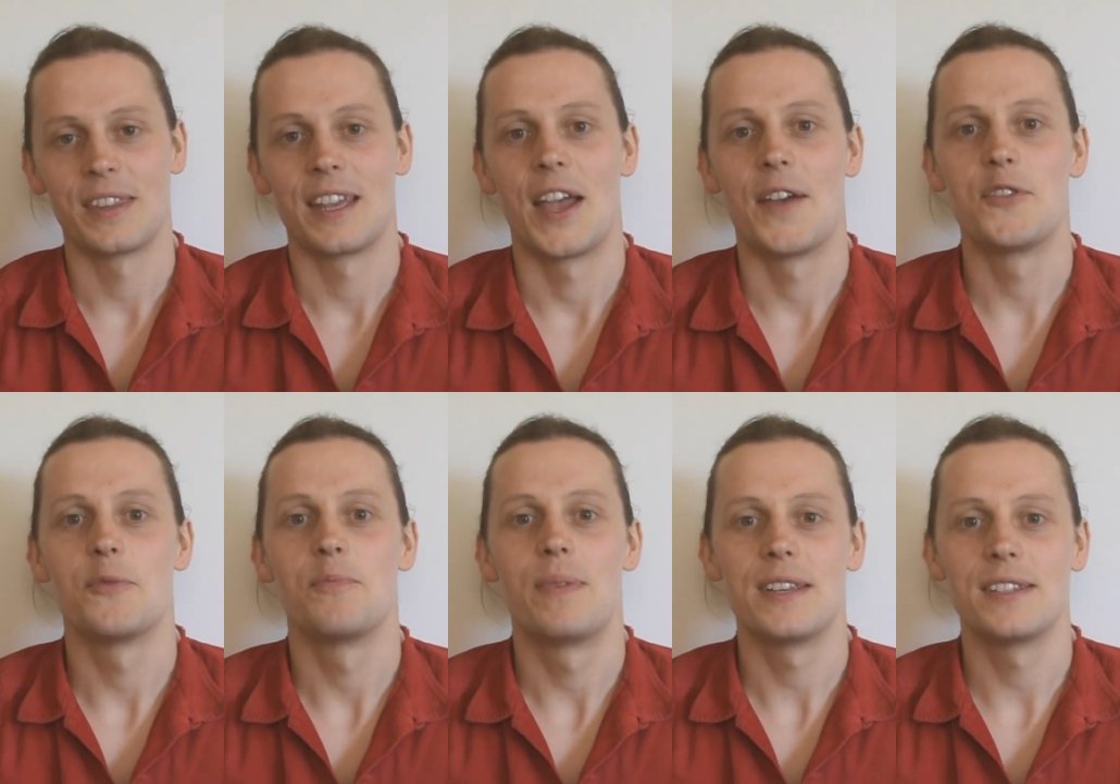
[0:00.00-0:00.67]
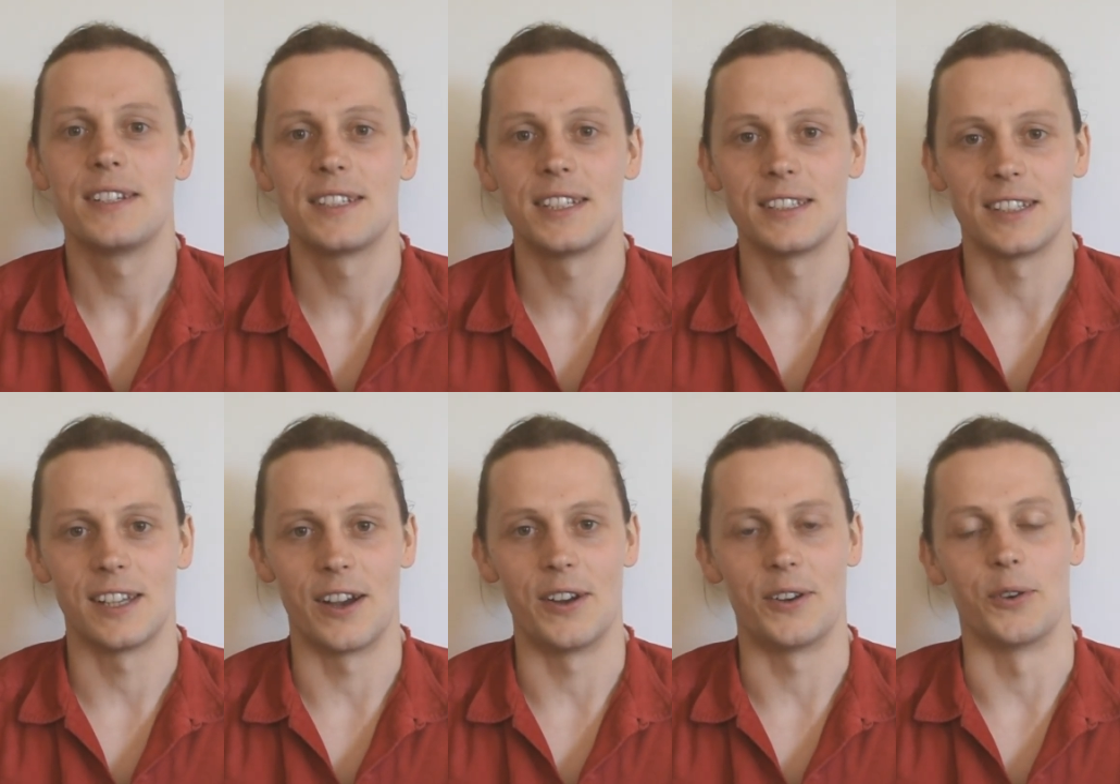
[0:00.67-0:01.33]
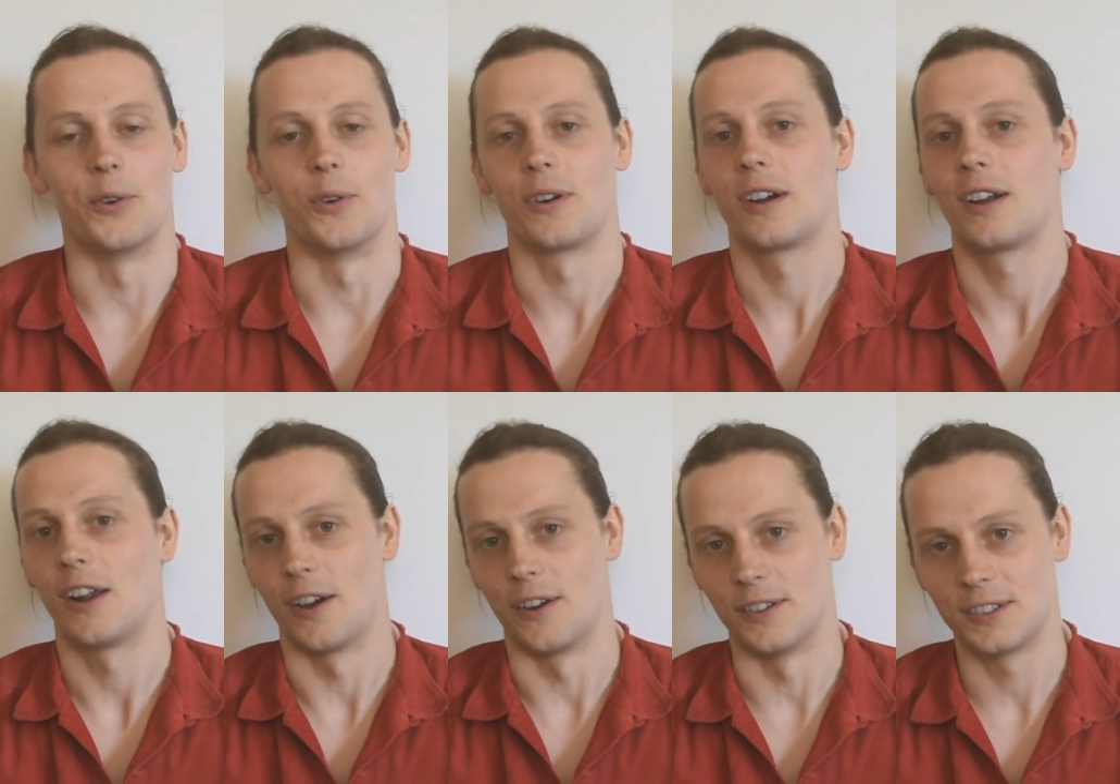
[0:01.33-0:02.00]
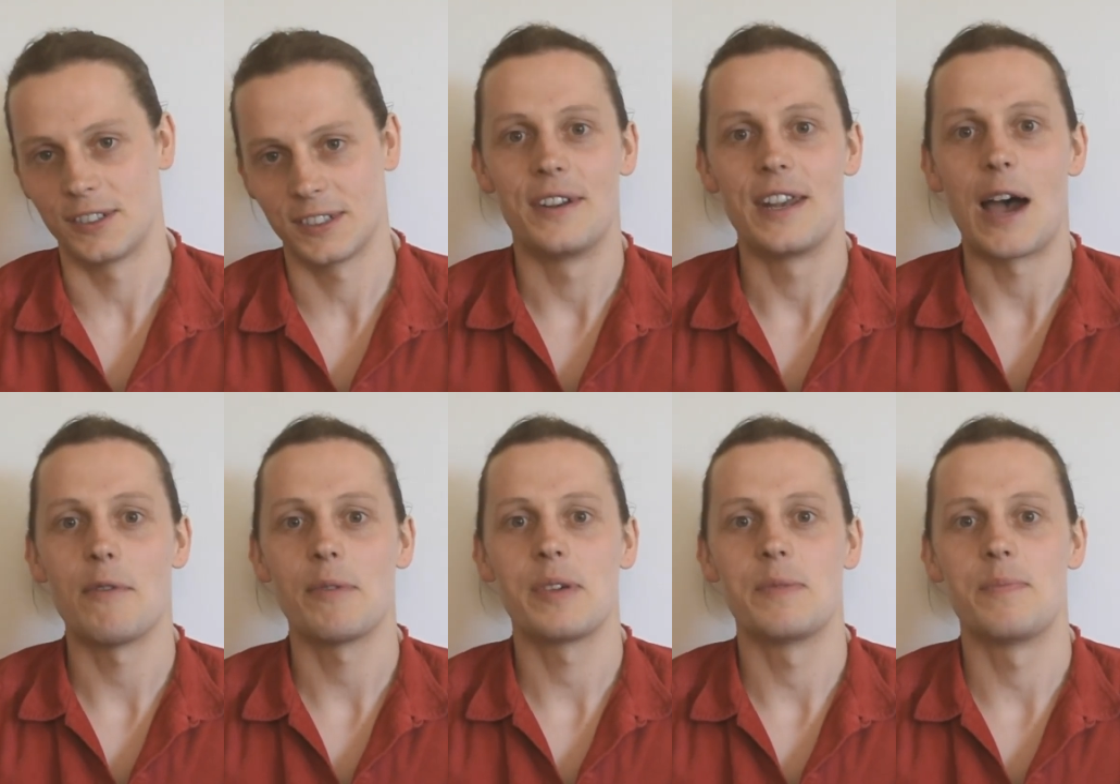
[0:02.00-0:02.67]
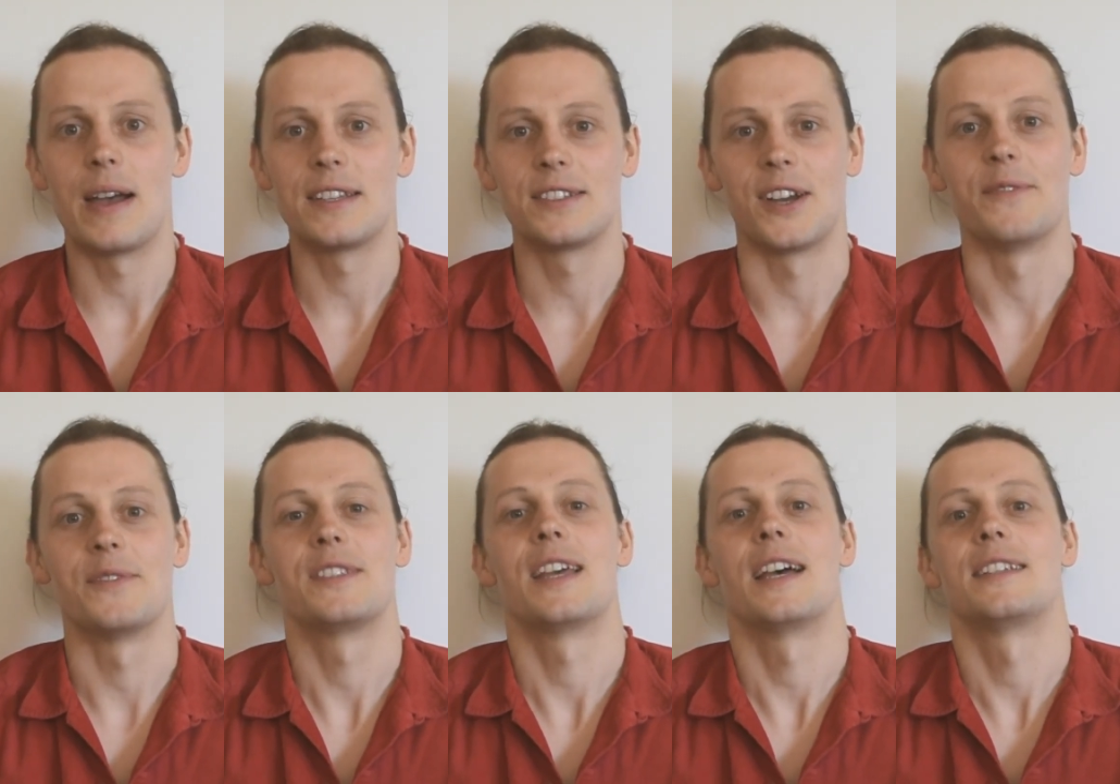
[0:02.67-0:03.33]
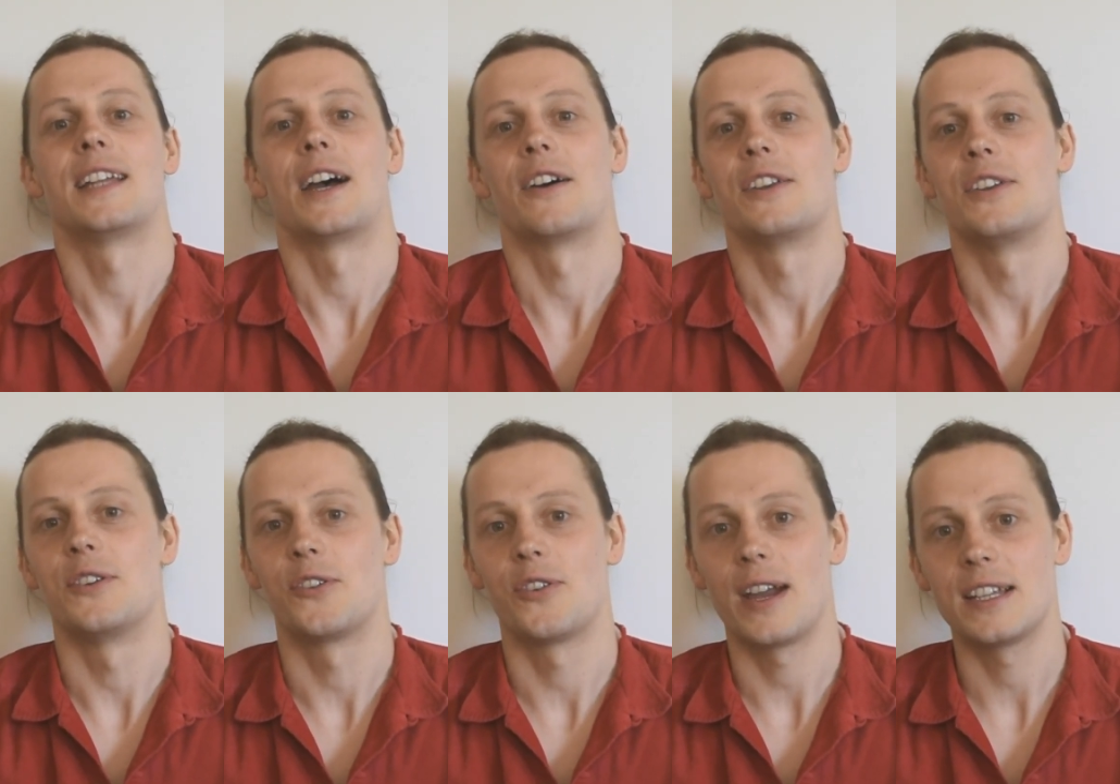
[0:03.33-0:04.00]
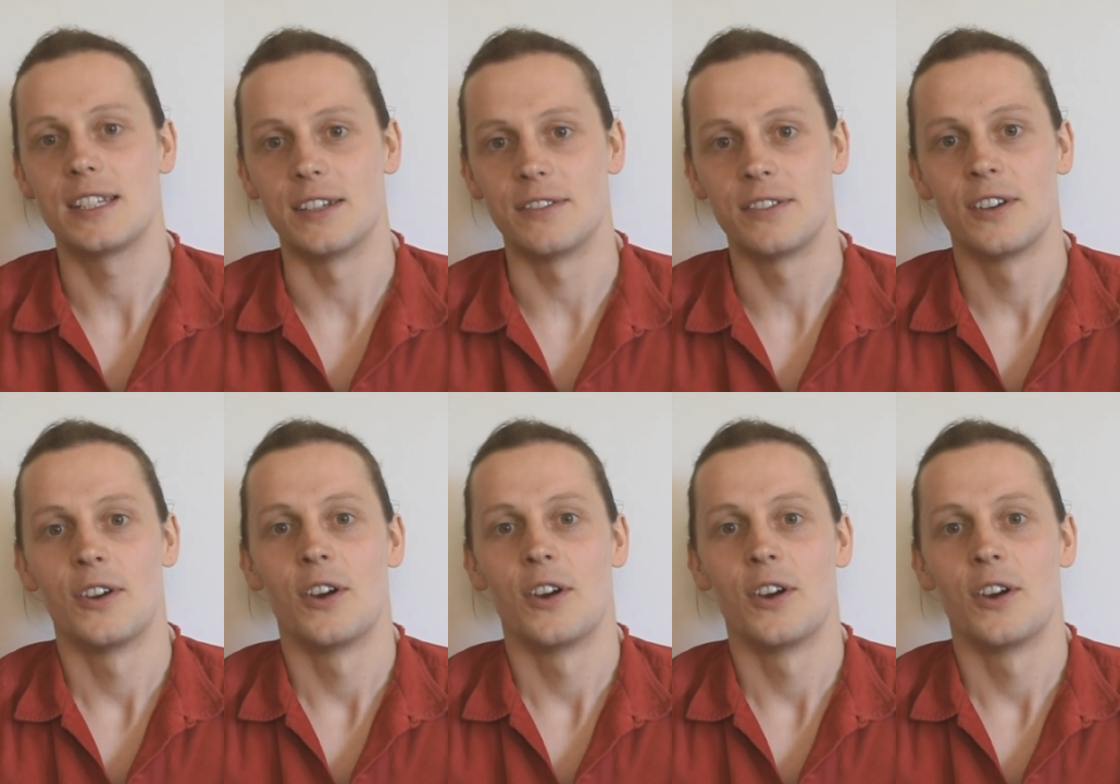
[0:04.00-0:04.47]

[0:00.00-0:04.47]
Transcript: If your business has slowed or closed, now might be the best time to test out a new creative